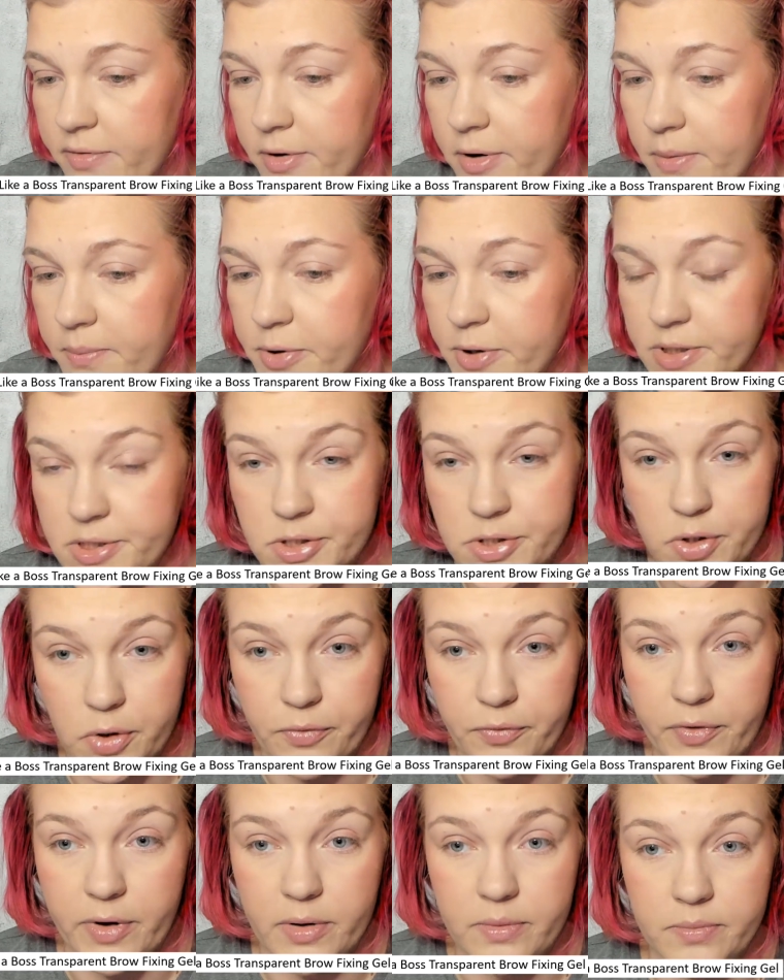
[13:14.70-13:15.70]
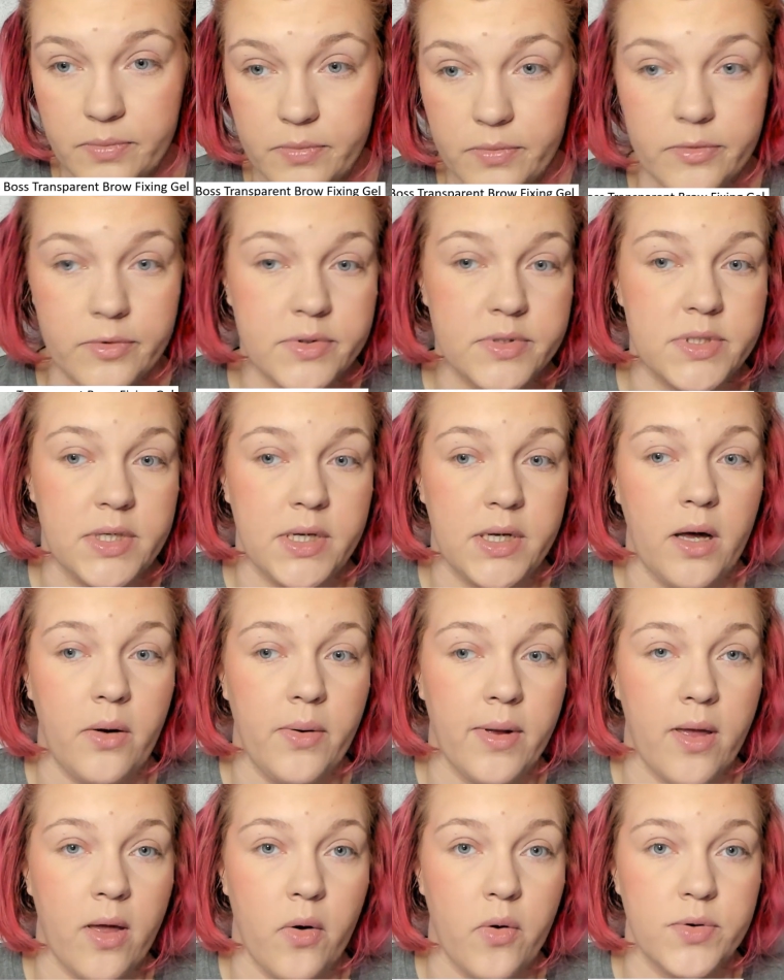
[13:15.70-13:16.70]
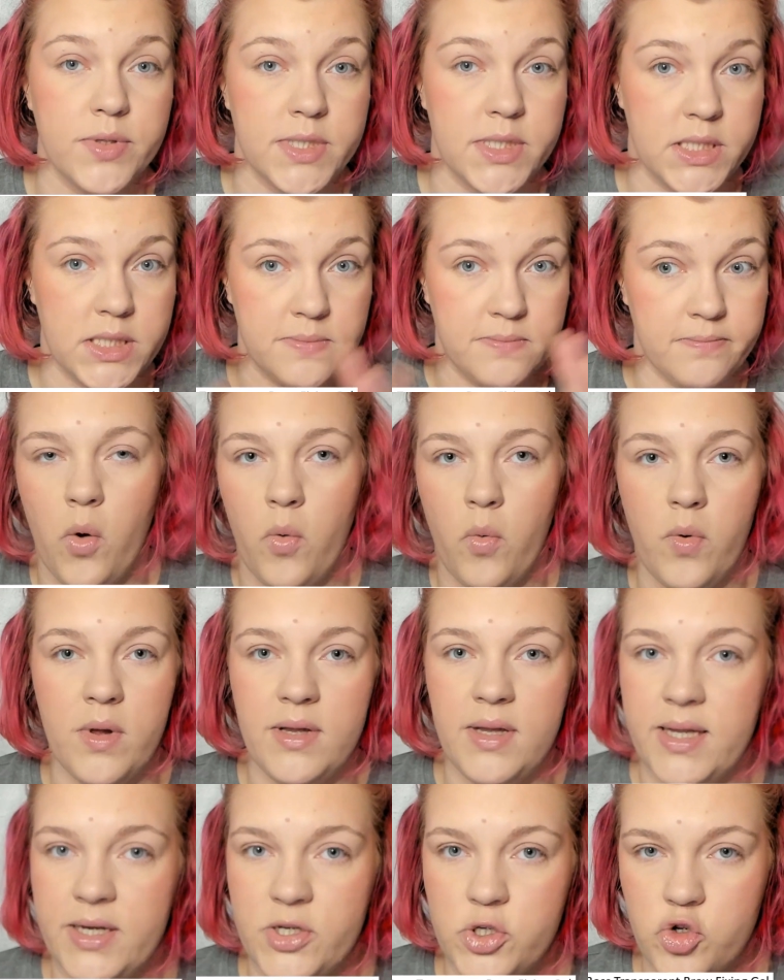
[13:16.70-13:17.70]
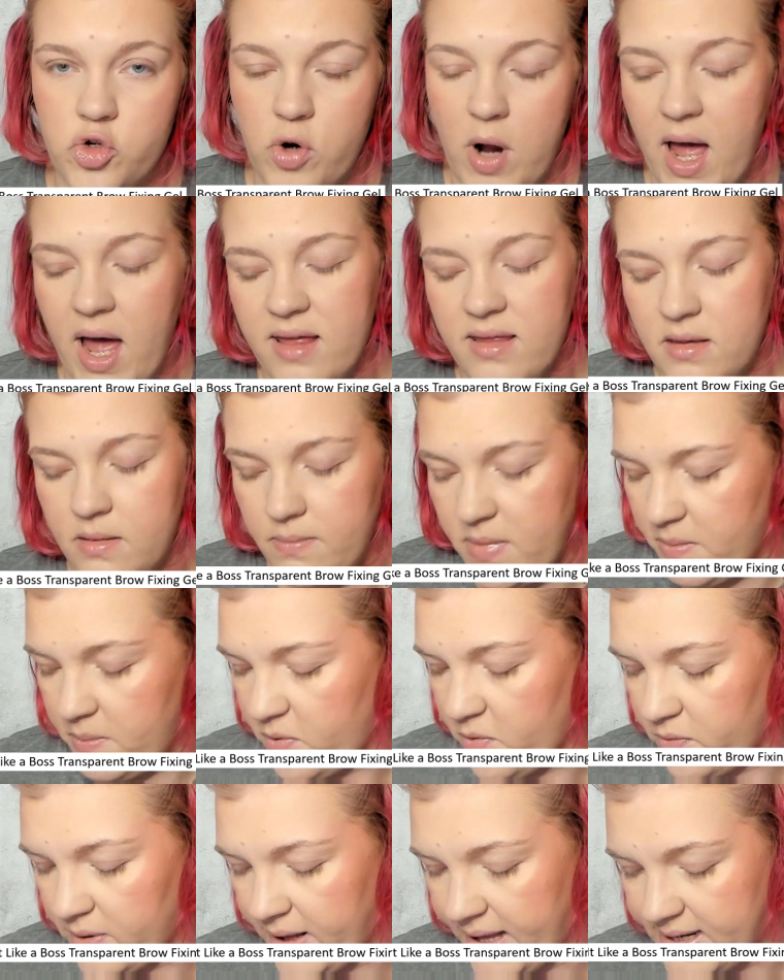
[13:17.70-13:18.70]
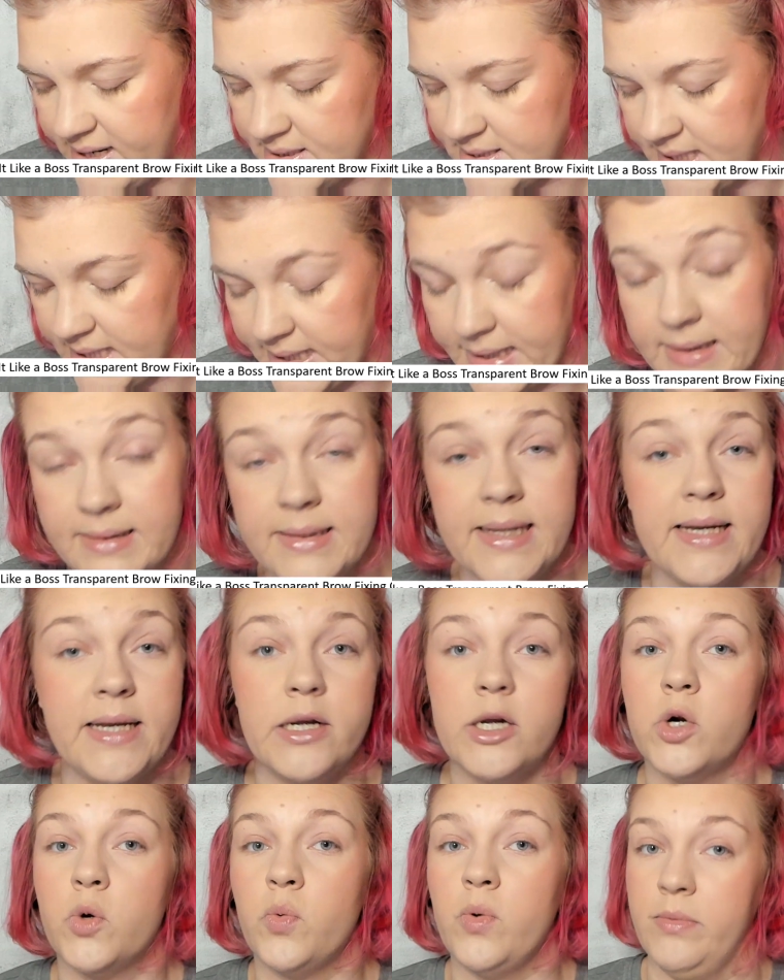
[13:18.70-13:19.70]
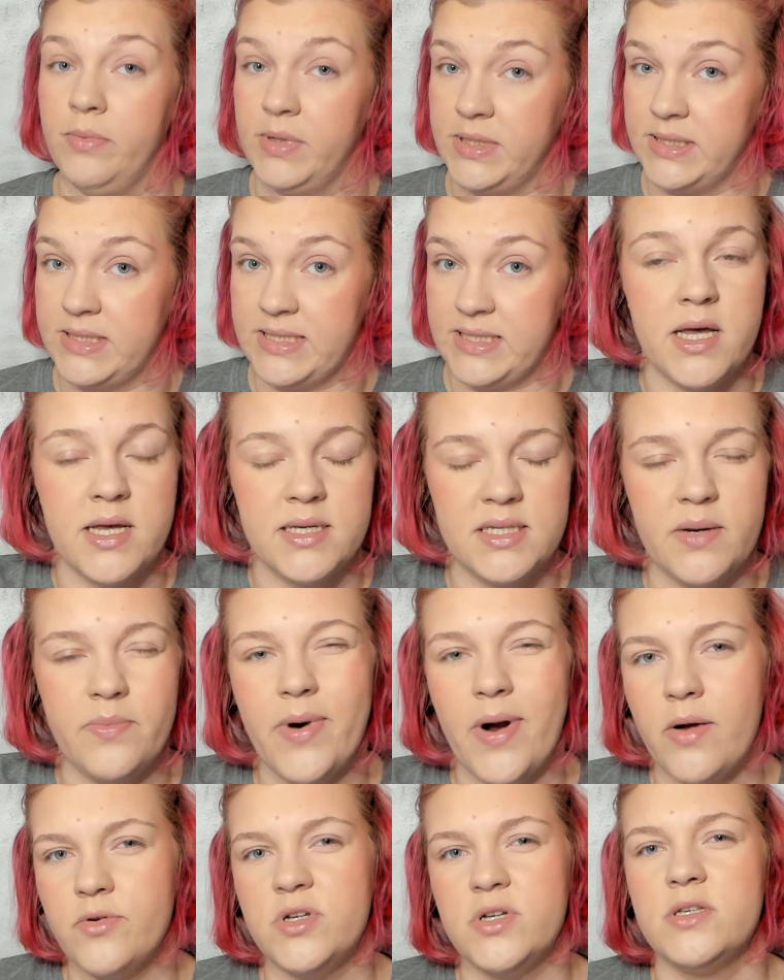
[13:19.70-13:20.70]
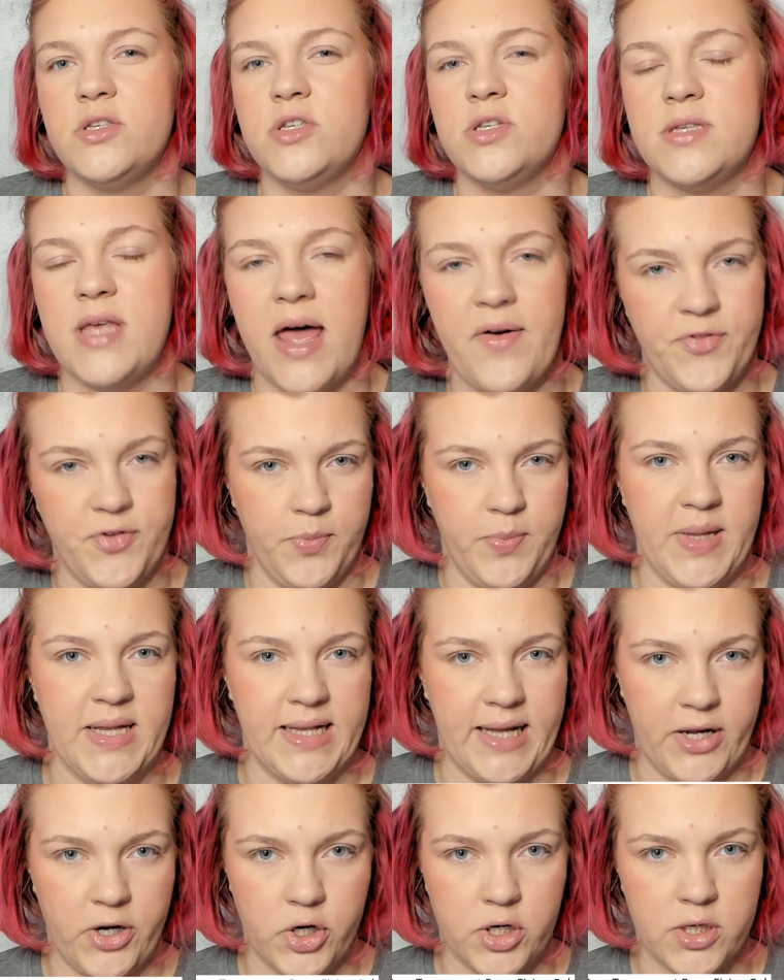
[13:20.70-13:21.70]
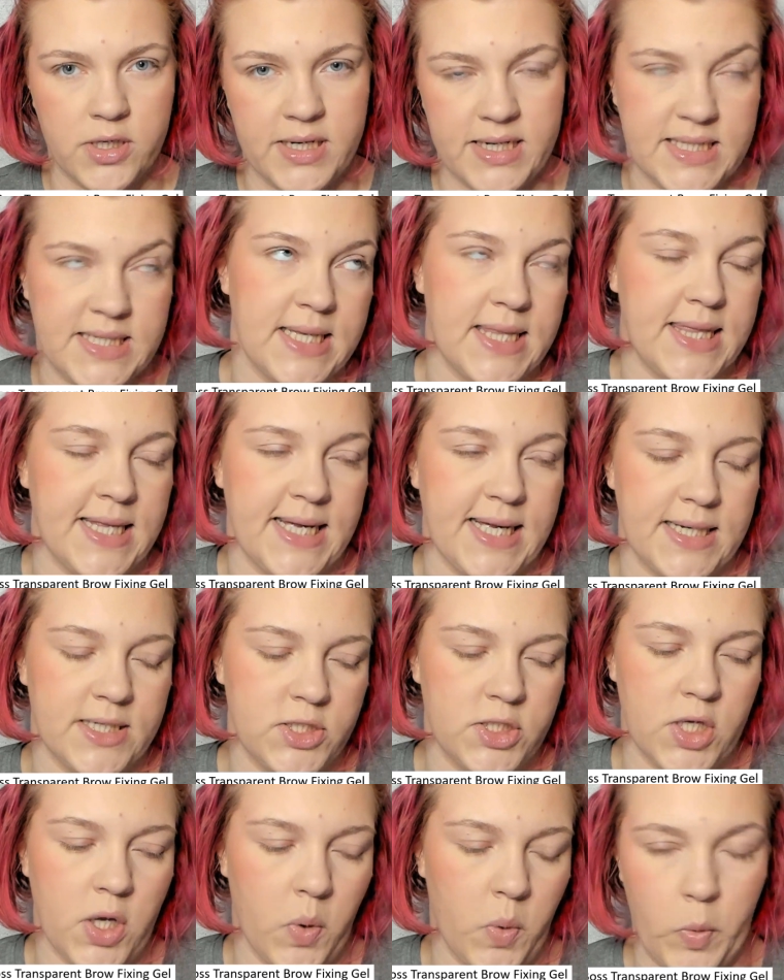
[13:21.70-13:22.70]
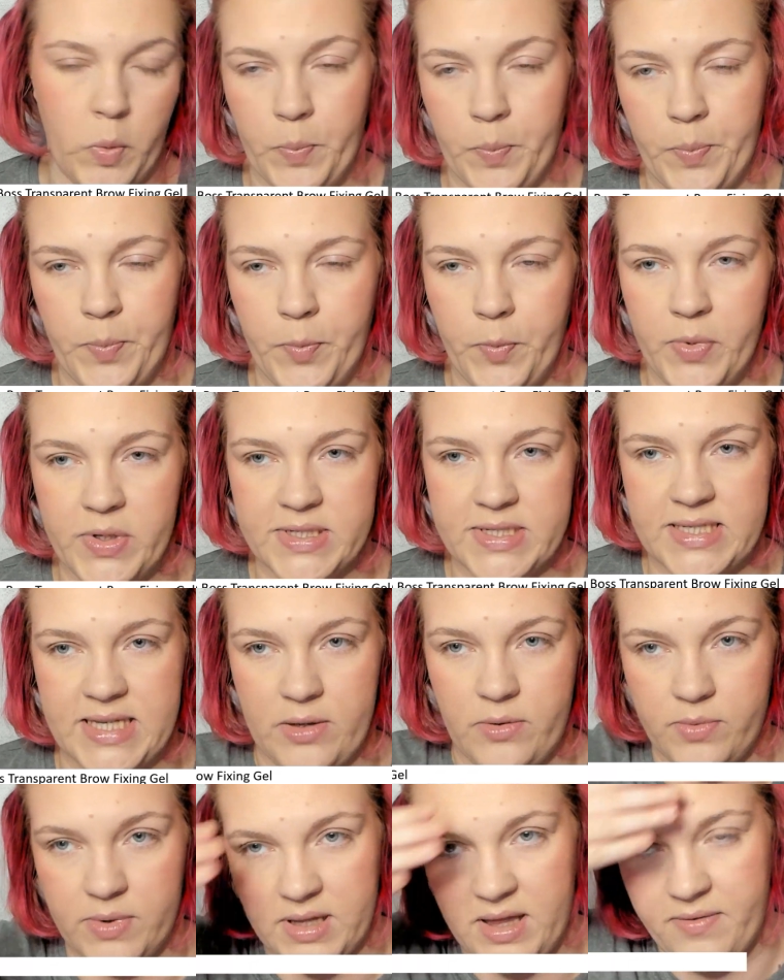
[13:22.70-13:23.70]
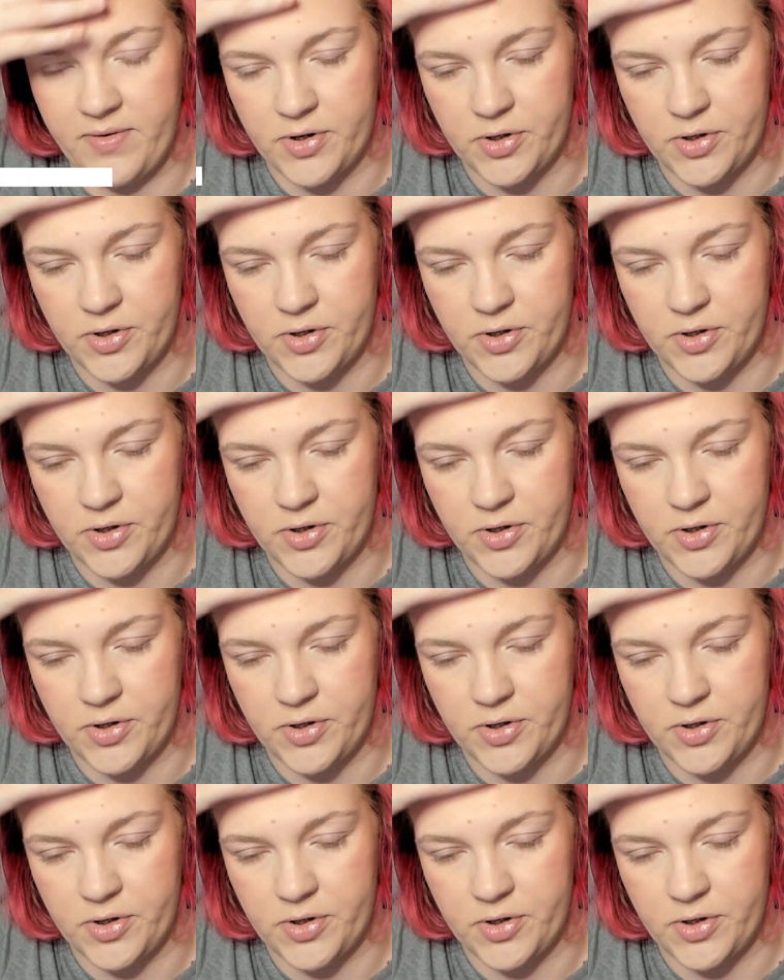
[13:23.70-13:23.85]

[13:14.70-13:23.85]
impressed so far. We'll see how it goes. We'll let it dry, then maybe we'll add a second layer, we will see. Some brow gels just have to be layered, it's a thing, so we'll see, we'll give it a